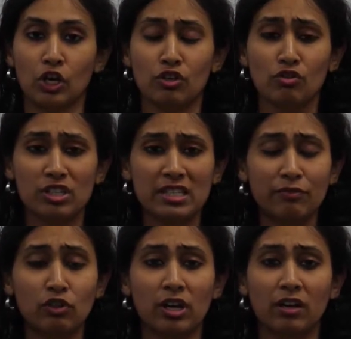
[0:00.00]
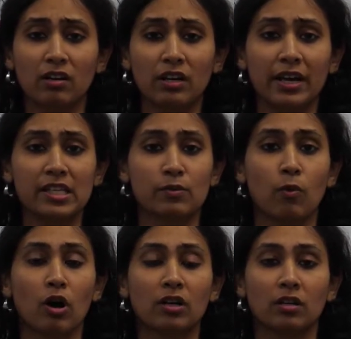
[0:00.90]
You just have to recognize
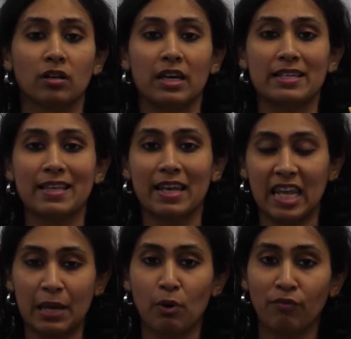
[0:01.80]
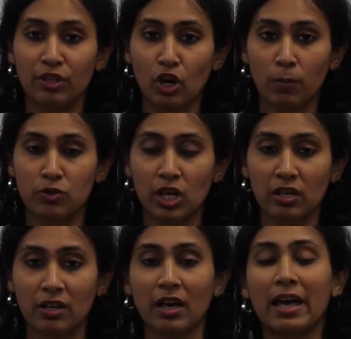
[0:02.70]
what is the name of the object